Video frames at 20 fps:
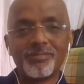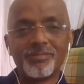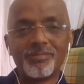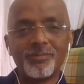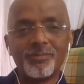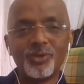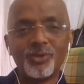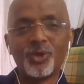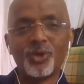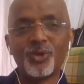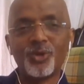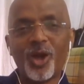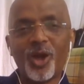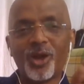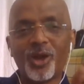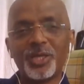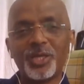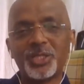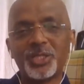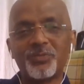Your
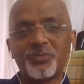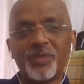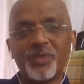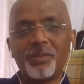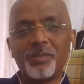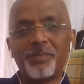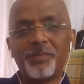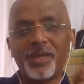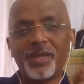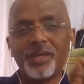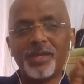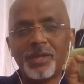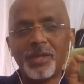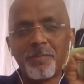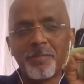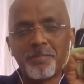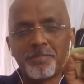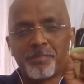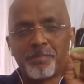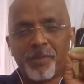knowledge will be
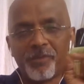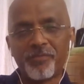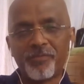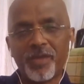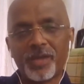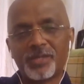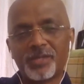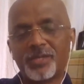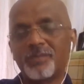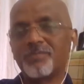perfect.